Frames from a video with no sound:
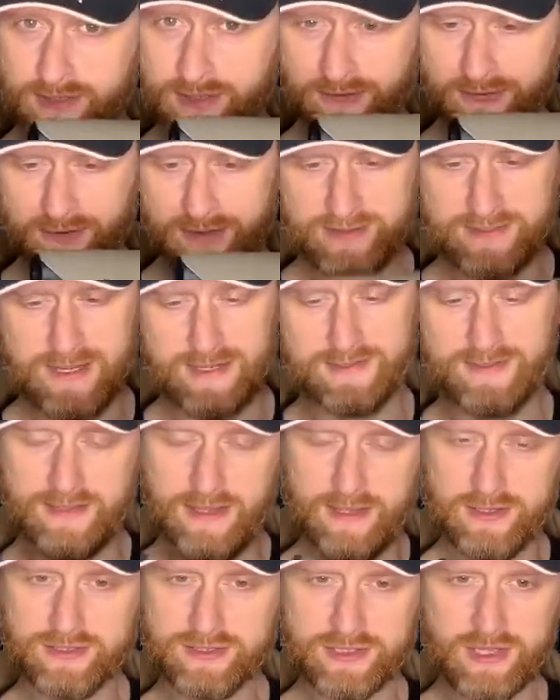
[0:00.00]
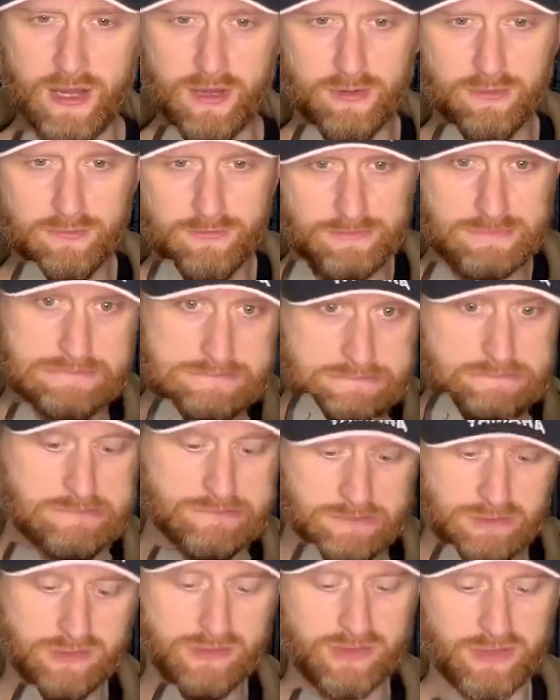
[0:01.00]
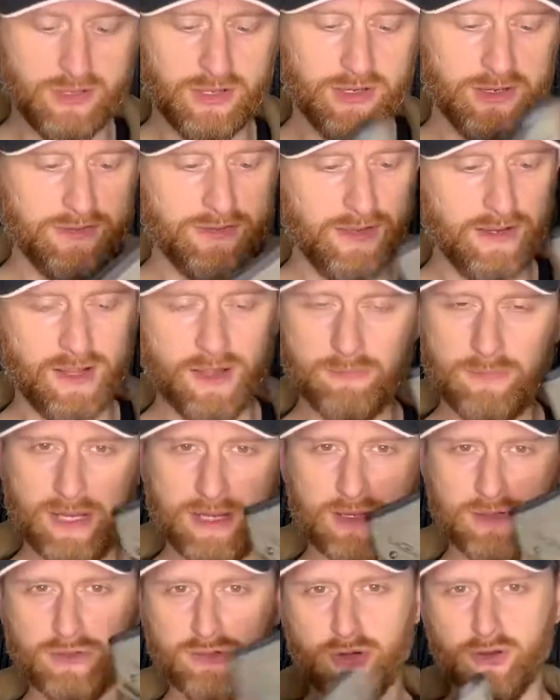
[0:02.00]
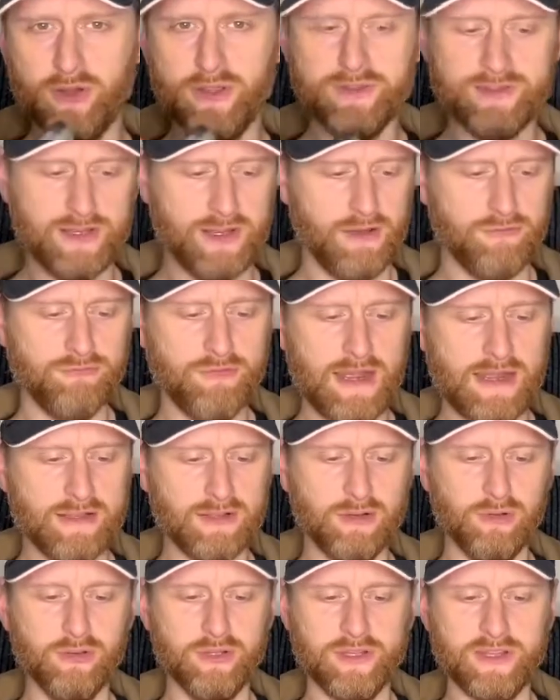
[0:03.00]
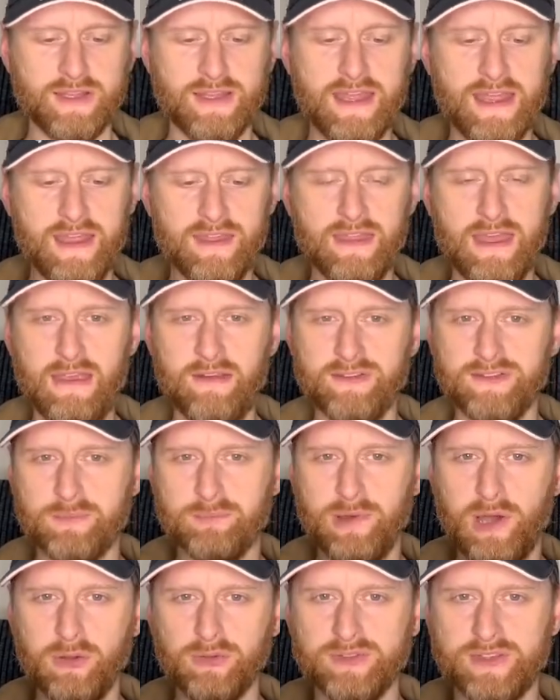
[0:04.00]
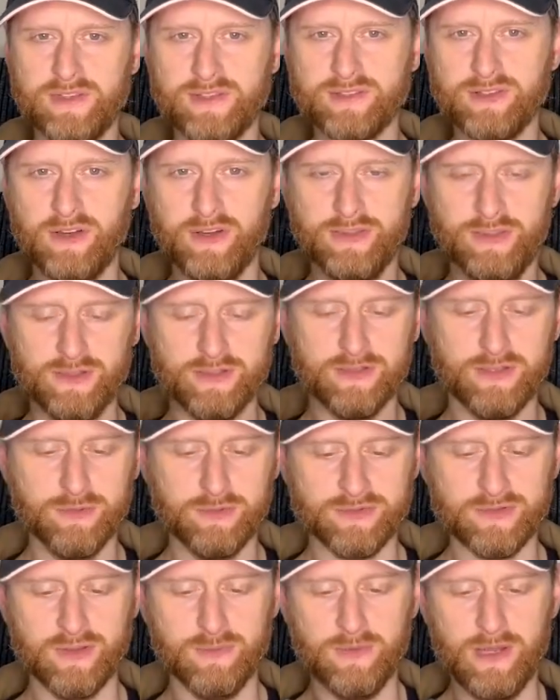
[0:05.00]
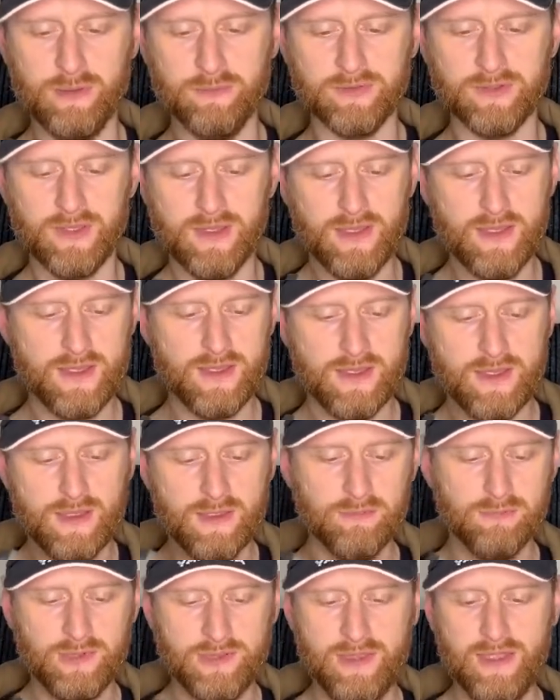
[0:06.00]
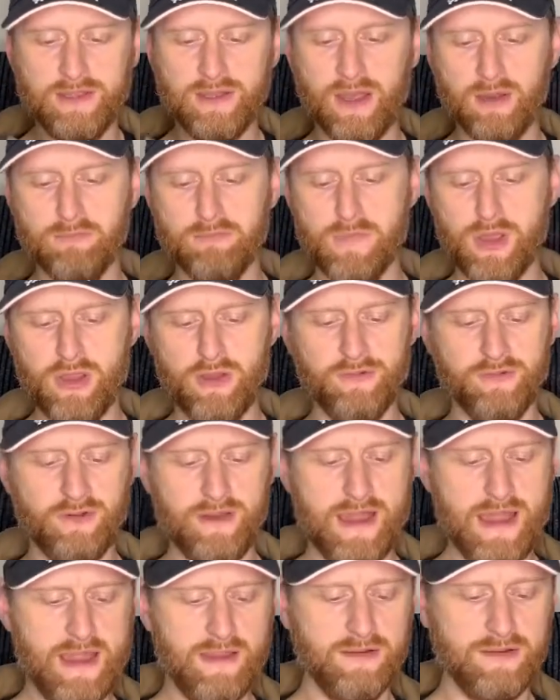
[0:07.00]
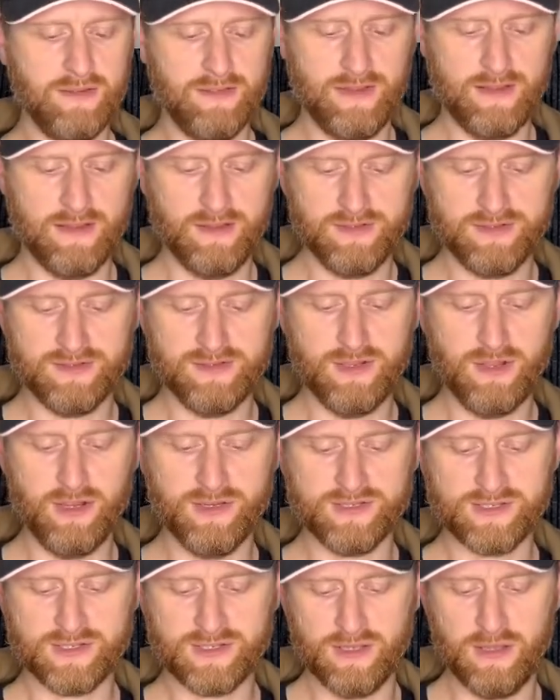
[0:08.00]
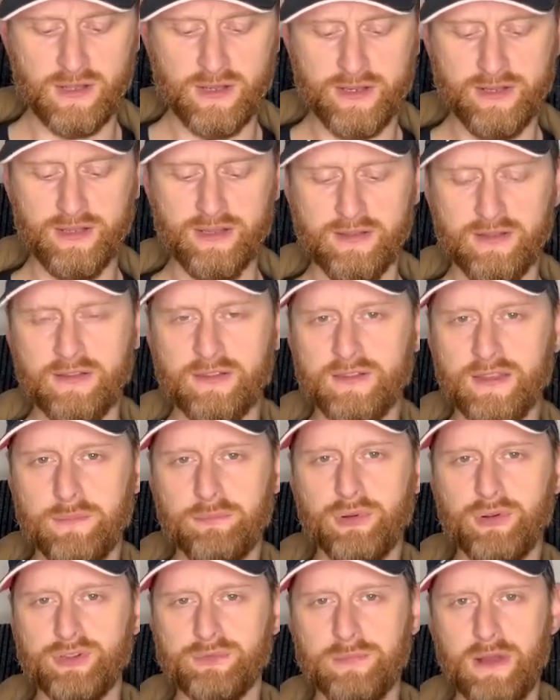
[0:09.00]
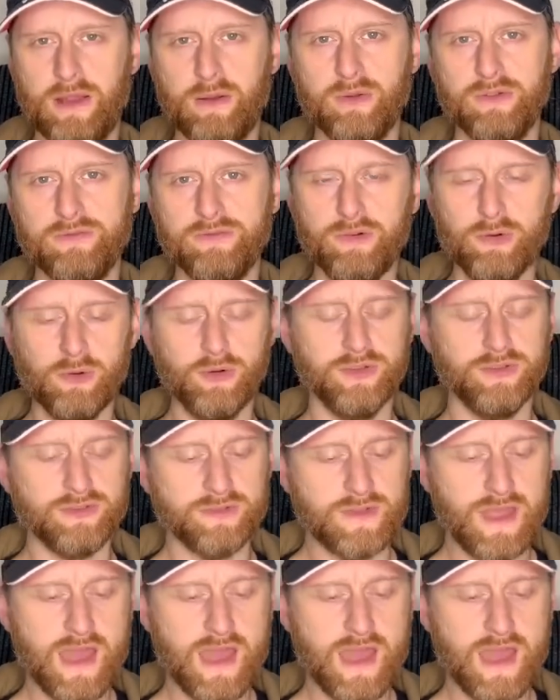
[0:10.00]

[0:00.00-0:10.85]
They're fantastic. They're so solid. They don't make a noise. They don't rattle. All you can hear there is the bolt inside that's loose at the moment. But they don't move around and they get this nice slide as they push back and forwards.